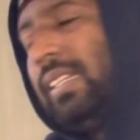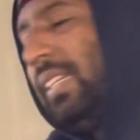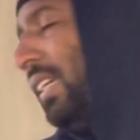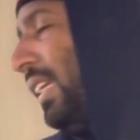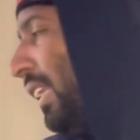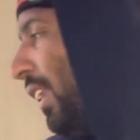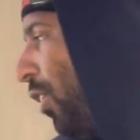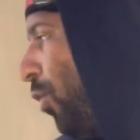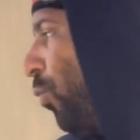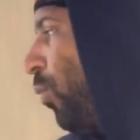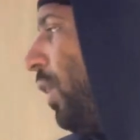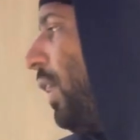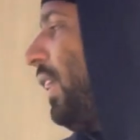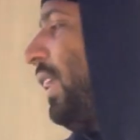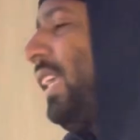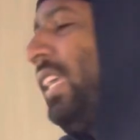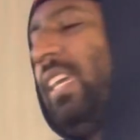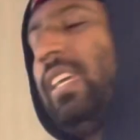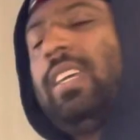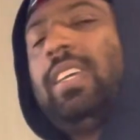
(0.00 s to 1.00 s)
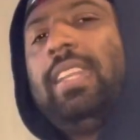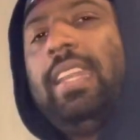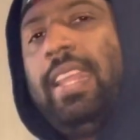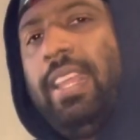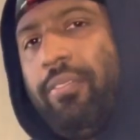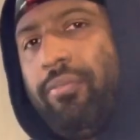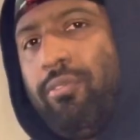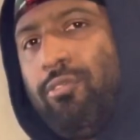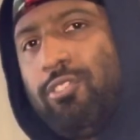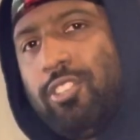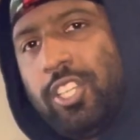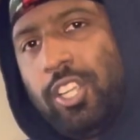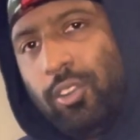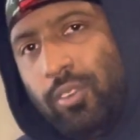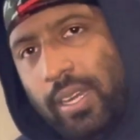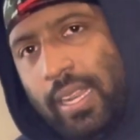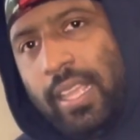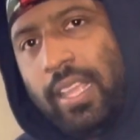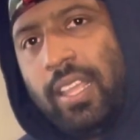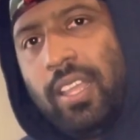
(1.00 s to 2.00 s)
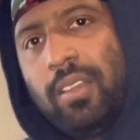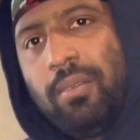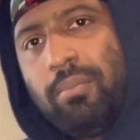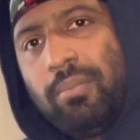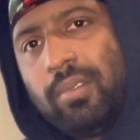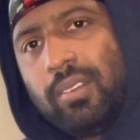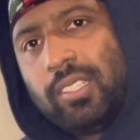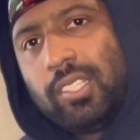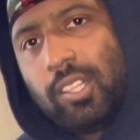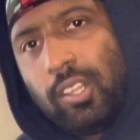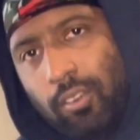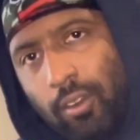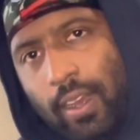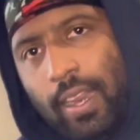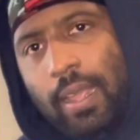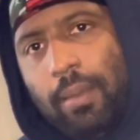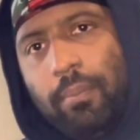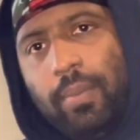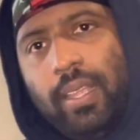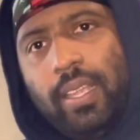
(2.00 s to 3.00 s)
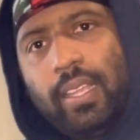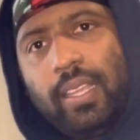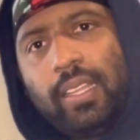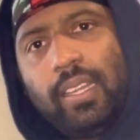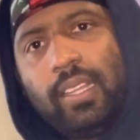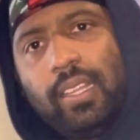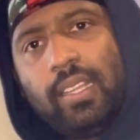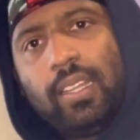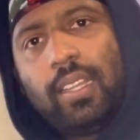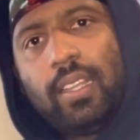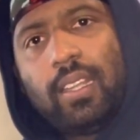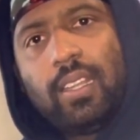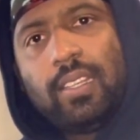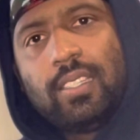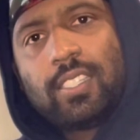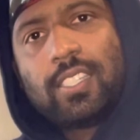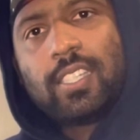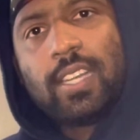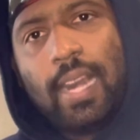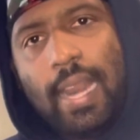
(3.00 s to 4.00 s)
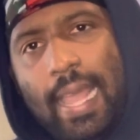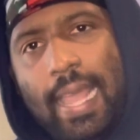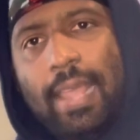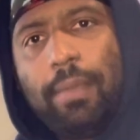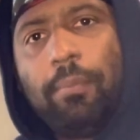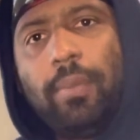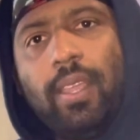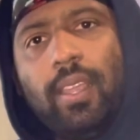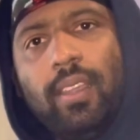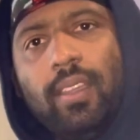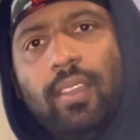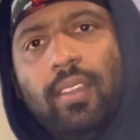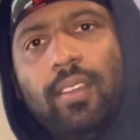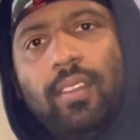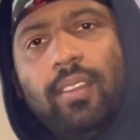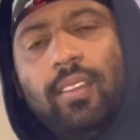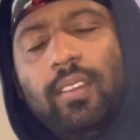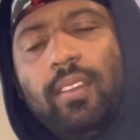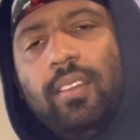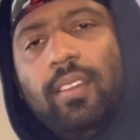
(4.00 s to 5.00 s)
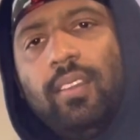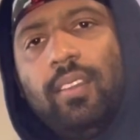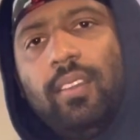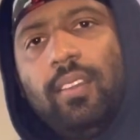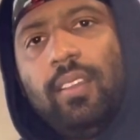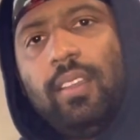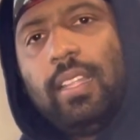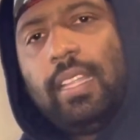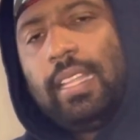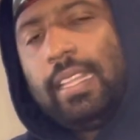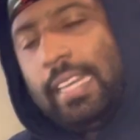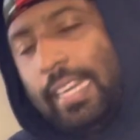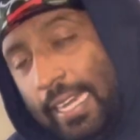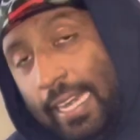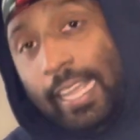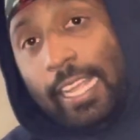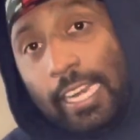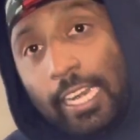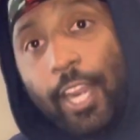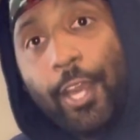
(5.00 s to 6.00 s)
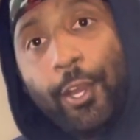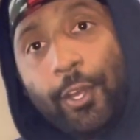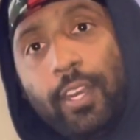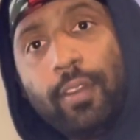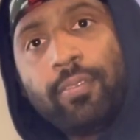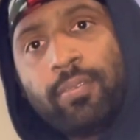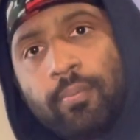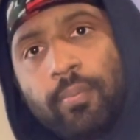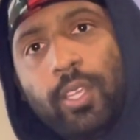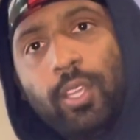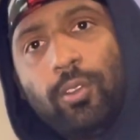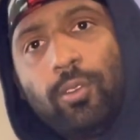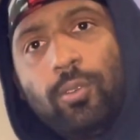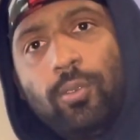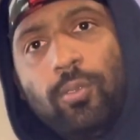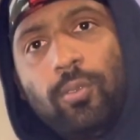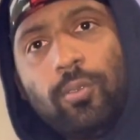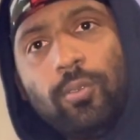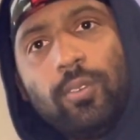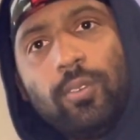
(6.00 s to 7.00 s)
No wonder your nephew so damn grimy and, and, and slimy. The nigga learned it from you.